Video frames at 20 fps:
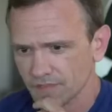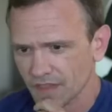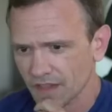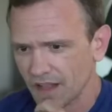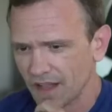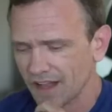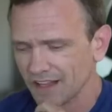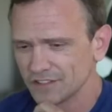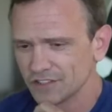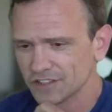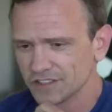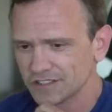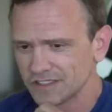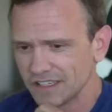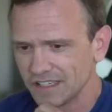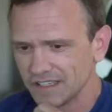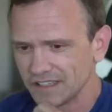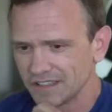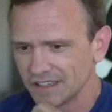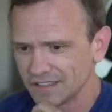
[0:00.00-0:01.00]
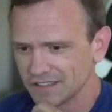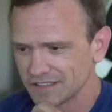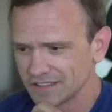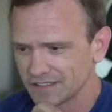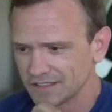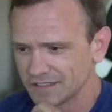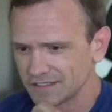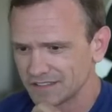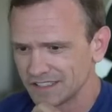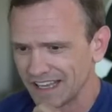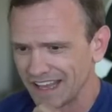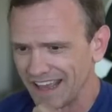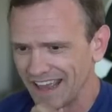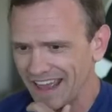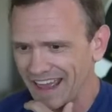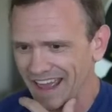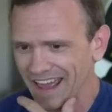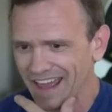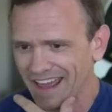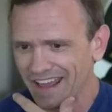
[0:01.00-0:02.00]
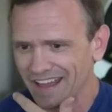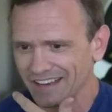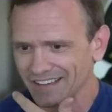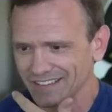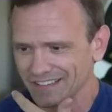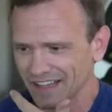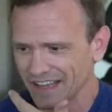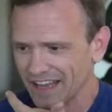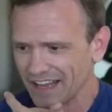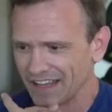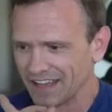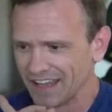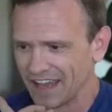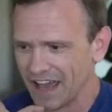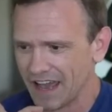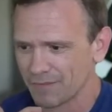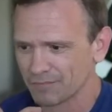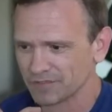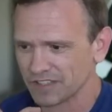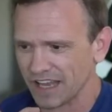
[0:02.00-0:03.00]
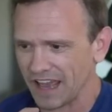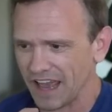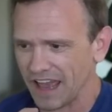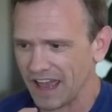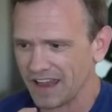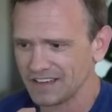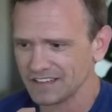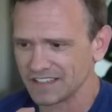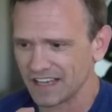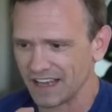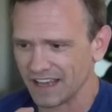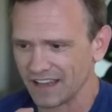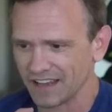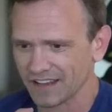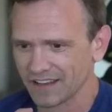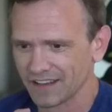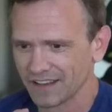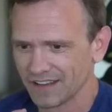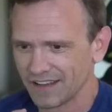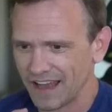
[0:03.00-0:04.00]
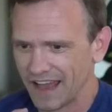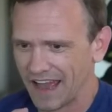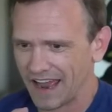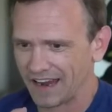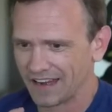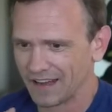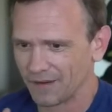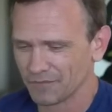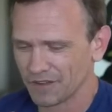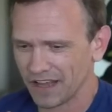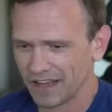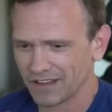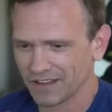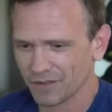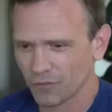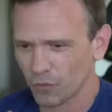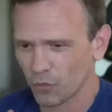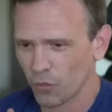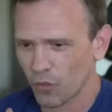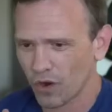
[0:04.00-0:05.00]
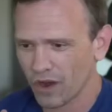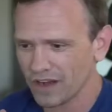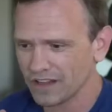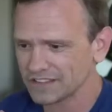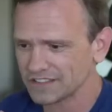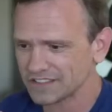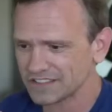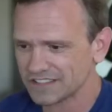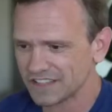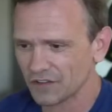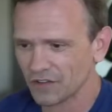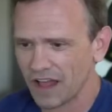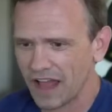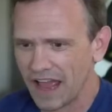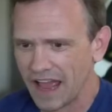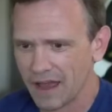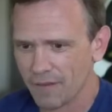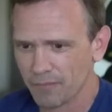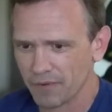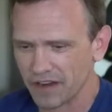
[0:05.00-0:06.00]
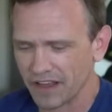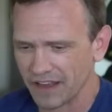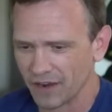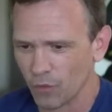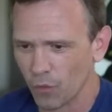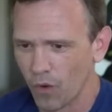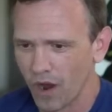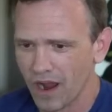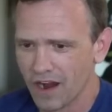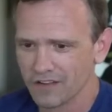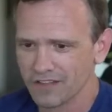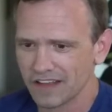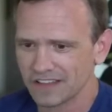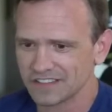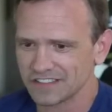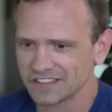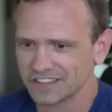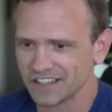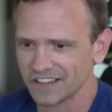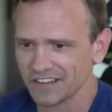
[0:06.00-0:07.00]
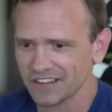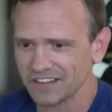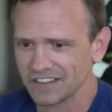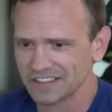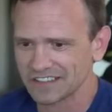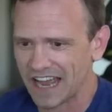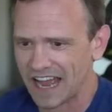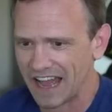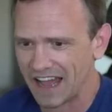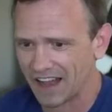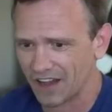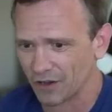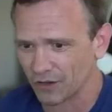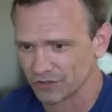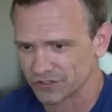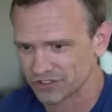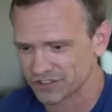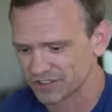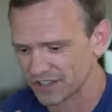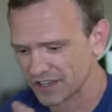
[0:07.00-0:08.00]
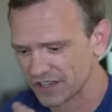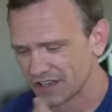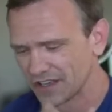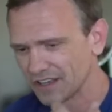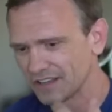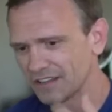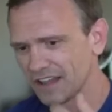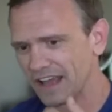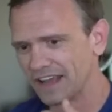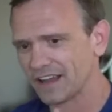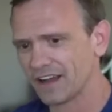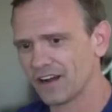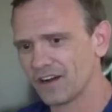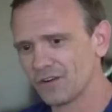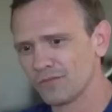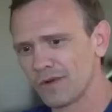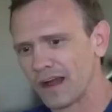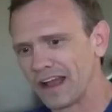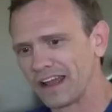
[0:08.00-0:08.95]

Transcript: Like I just needed it to end. Like, it kept ending. And I'm like, what is still happening? Why are they still in this house? Like, oh my